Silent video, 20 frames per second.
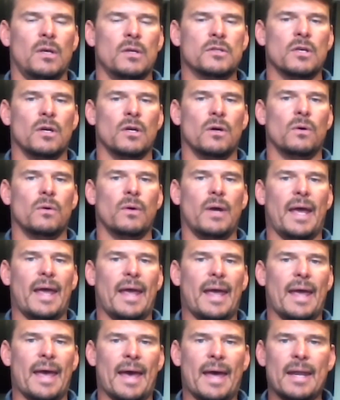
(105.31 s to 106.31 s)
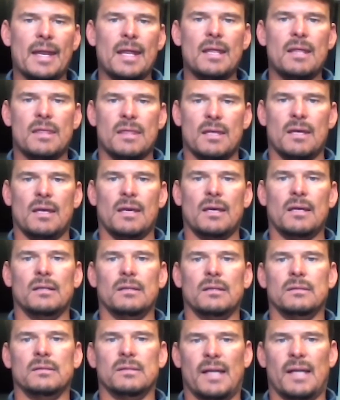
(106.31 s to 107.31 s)
So
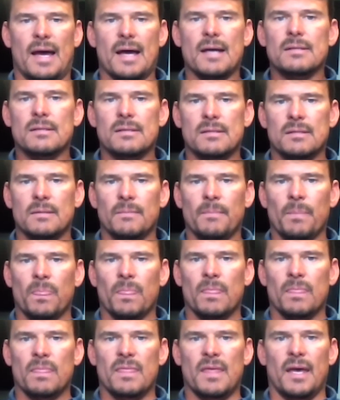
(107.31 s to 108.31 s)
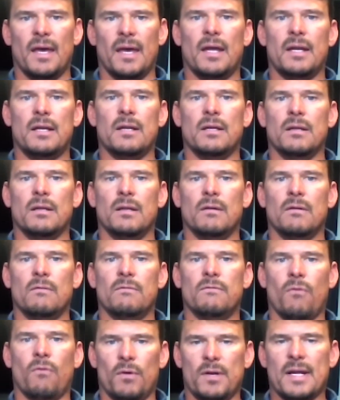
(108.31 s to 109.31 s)
anything less than
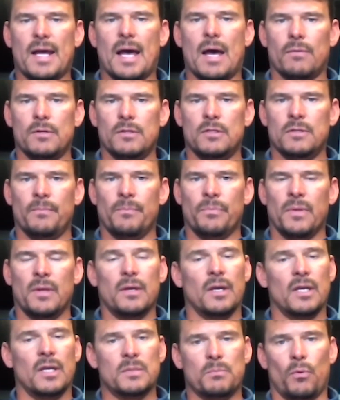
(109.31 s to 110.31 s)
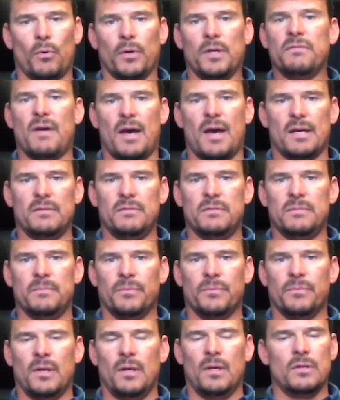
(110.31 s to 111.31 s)
40 hours is 0.5.
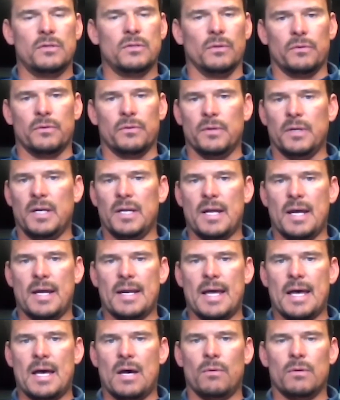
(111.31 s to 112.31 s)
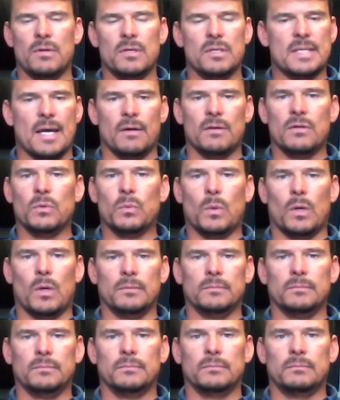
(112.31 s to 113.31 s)
So 39 hours down to
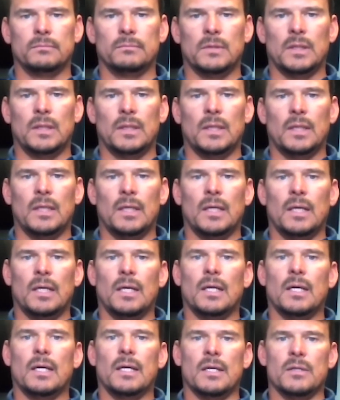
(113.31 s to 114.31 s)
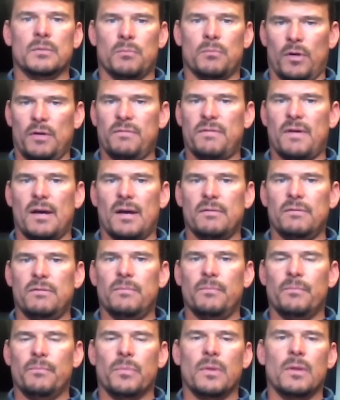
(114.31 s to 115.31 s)
1 is 0.5.
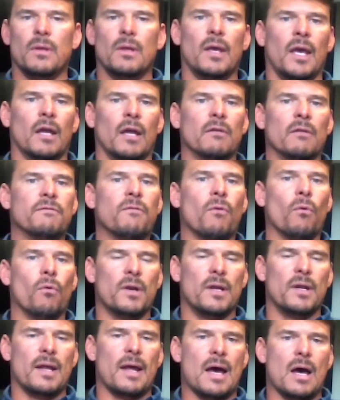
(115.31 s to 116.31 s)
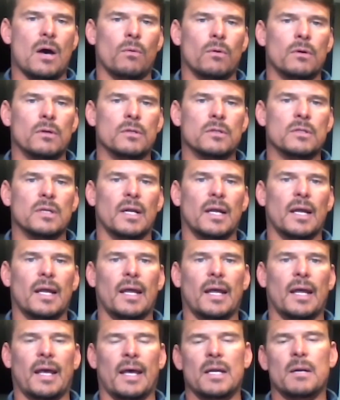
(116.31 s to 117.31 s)
And 40 hours
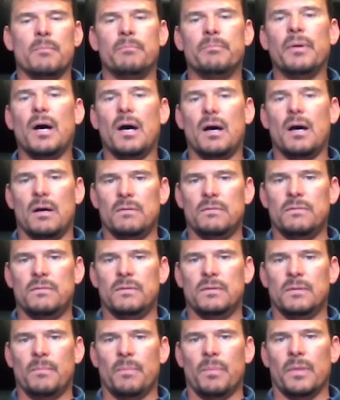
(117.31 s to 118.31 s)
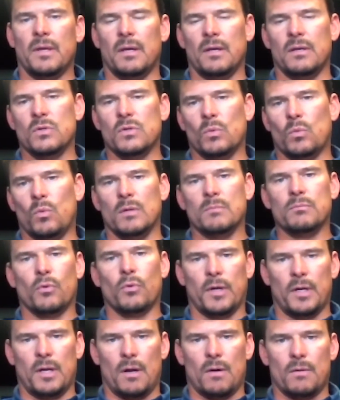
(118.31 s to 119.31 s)
and above is
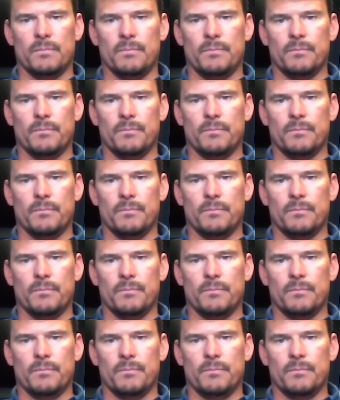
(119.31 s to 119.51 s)
1.0.